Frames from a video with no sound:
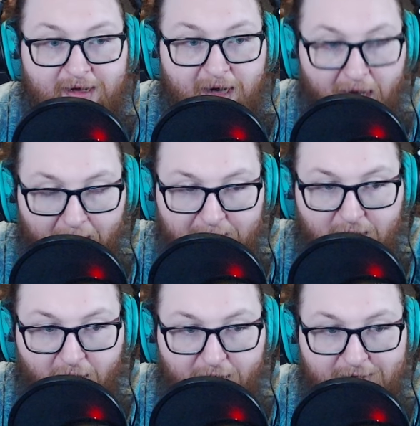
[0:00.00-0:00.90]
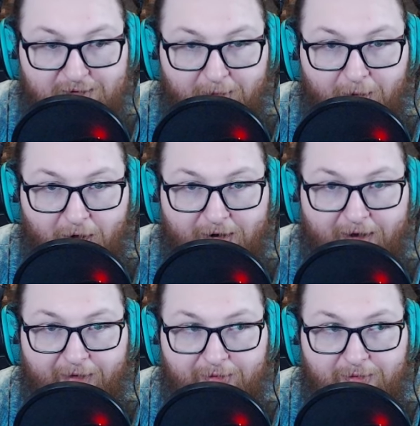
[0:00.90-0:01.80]
common cards come along
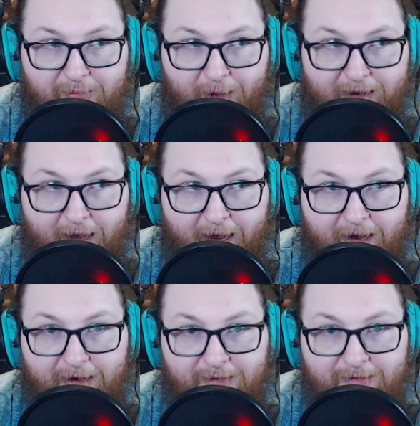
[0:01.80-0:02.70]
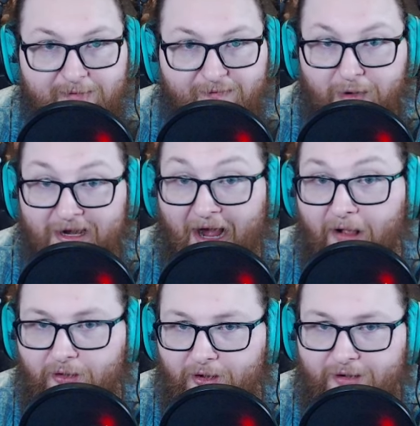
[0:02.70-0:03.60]
and they're like, hey, free $1.